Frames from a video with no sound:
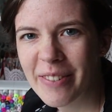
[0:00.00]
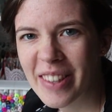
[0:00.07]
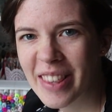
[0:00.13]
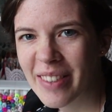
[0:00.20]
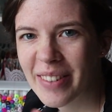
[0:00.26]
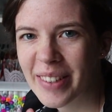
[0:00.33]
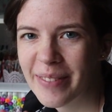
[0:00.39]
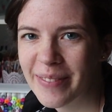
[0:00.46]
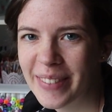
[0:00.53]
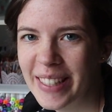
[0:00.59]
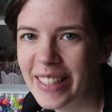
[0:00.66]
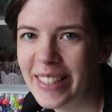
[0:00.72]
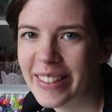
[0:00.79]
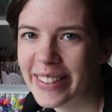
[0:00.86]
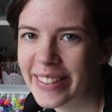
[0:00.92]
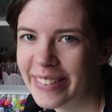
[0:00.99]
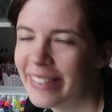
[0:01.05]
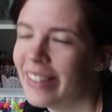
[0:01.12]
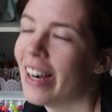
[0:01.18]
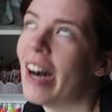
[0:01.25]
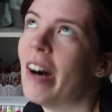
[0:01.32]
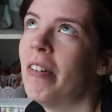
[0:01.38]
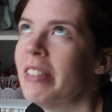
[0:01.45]
with the
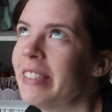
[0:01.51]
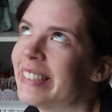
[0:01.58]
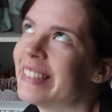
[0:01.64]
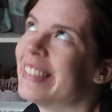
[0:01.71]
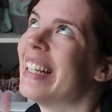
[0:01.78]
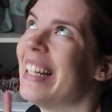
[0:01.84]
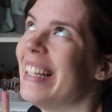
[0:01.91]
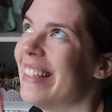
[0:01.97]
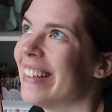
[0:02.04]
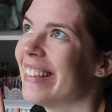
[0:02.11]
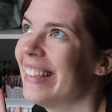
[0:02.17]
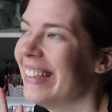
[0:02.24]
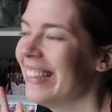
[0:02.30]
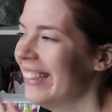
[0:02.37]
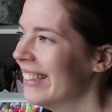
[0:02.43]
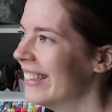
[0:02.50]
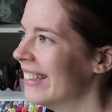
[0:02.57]
video, hours later.